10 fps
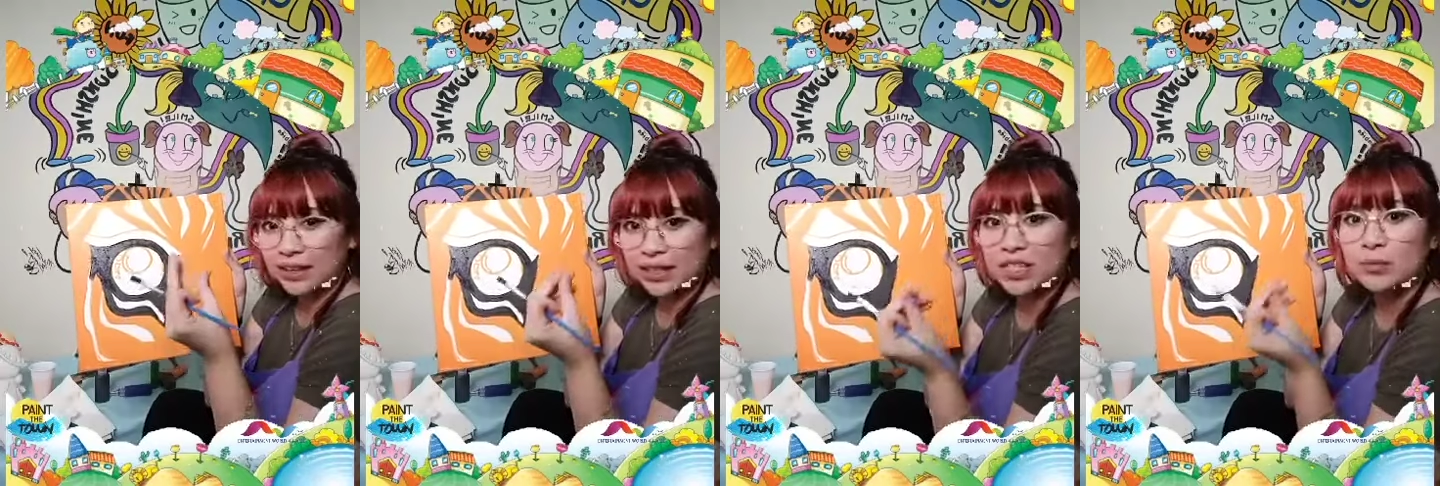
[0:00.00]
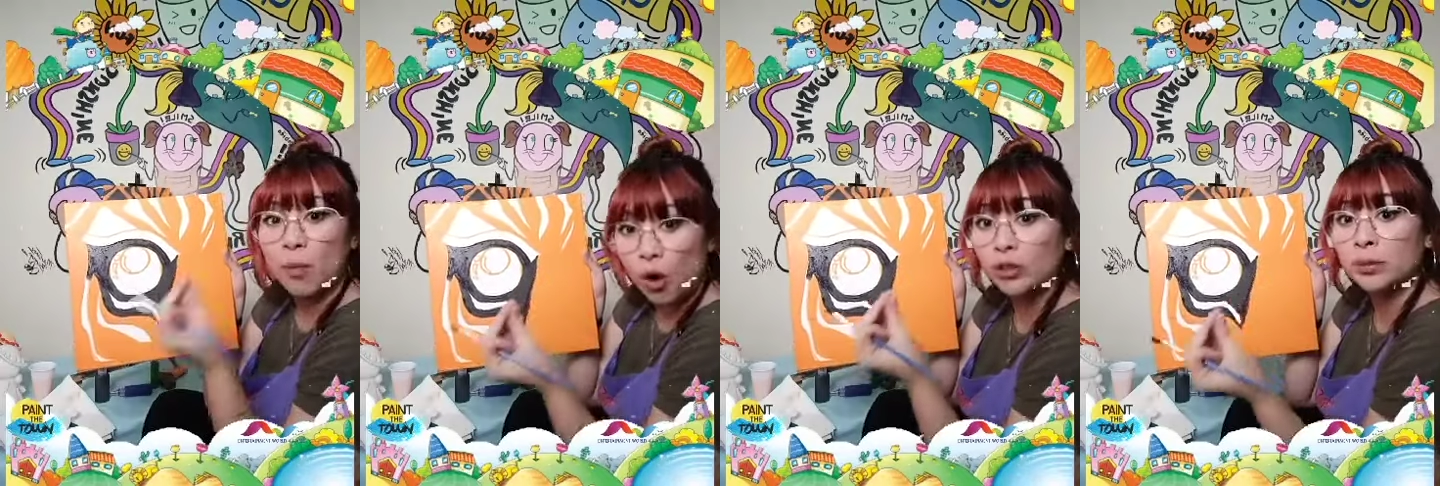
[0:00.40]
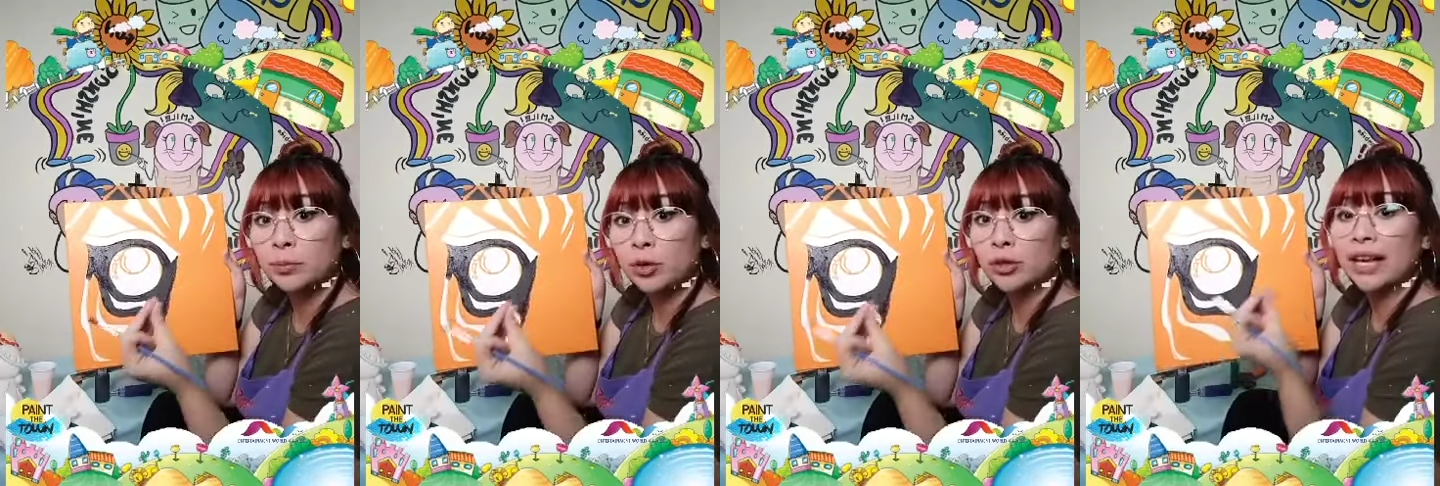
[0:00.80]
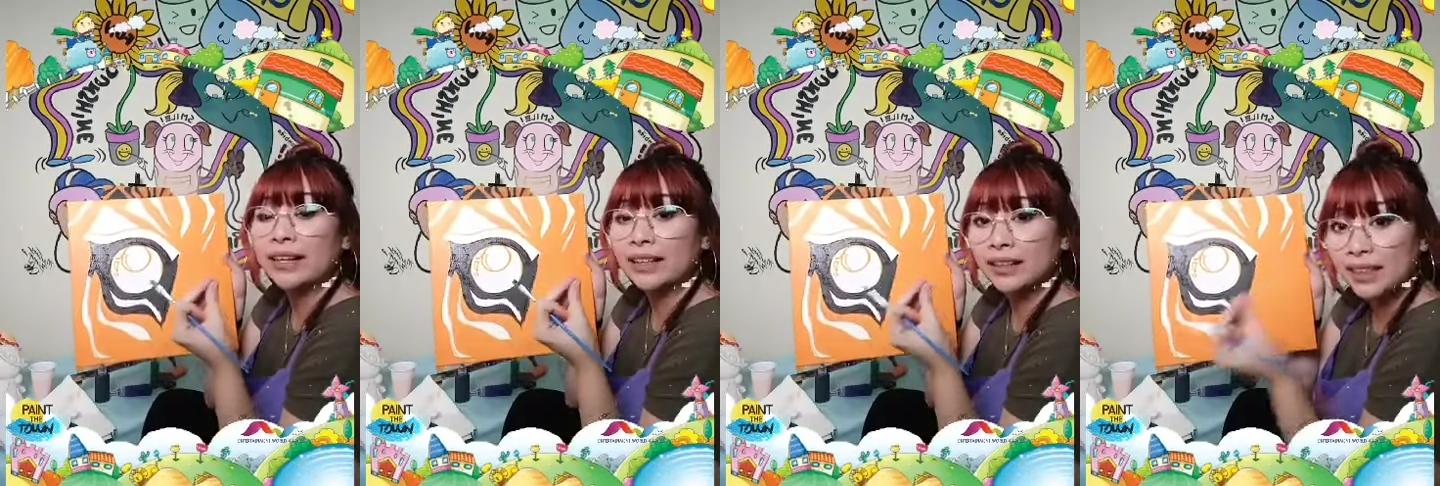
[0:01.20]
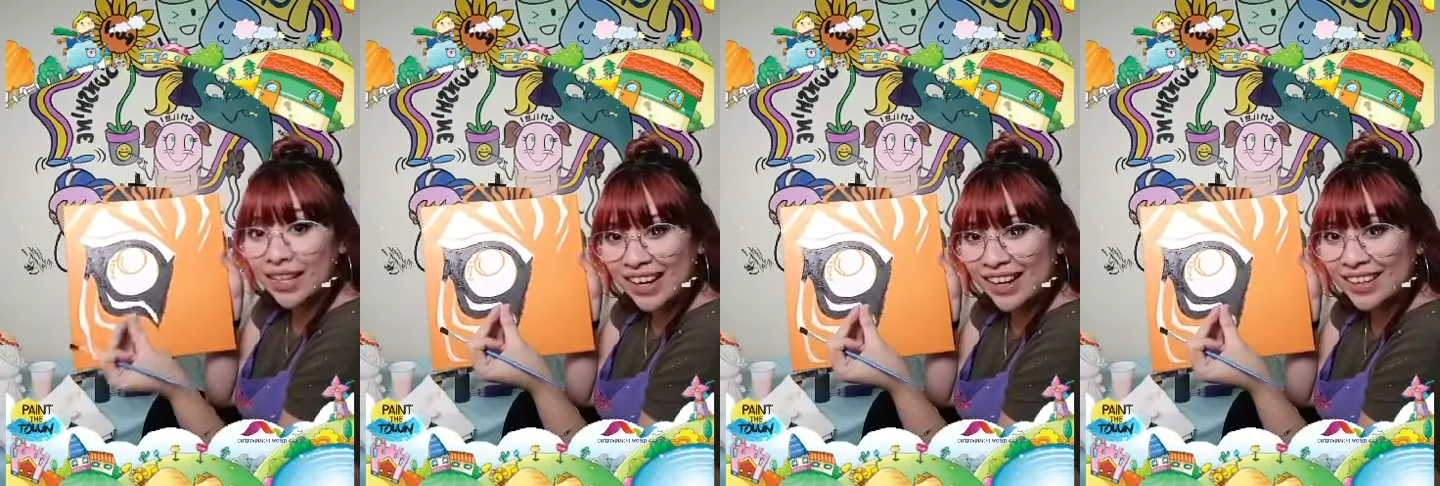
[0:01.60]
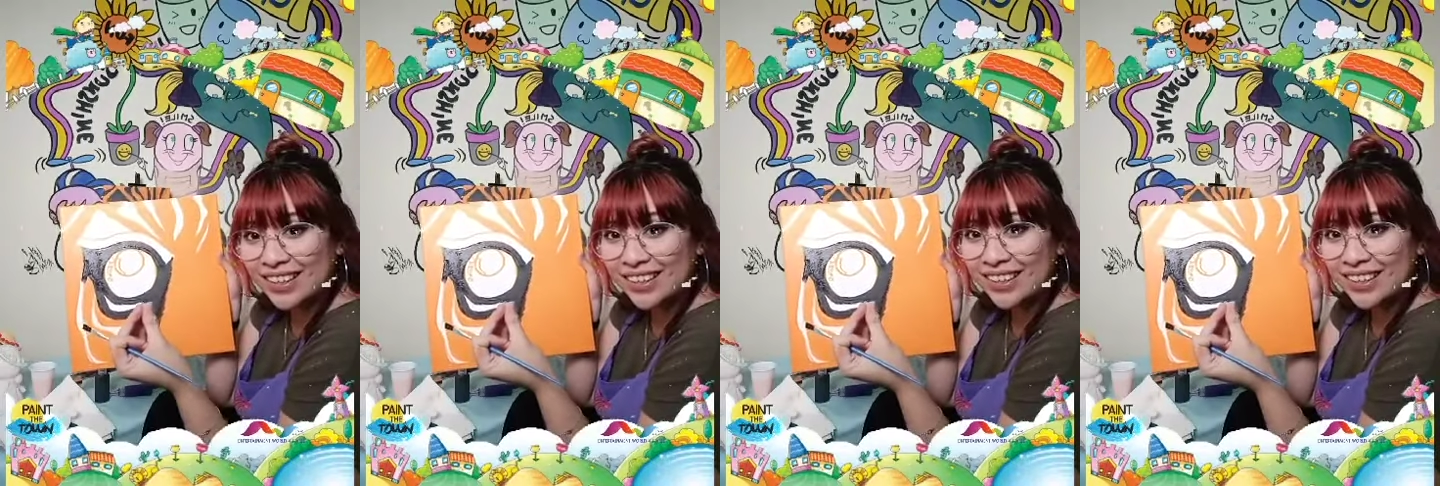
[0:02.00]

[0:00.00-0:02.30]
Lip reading: is moldable like clay,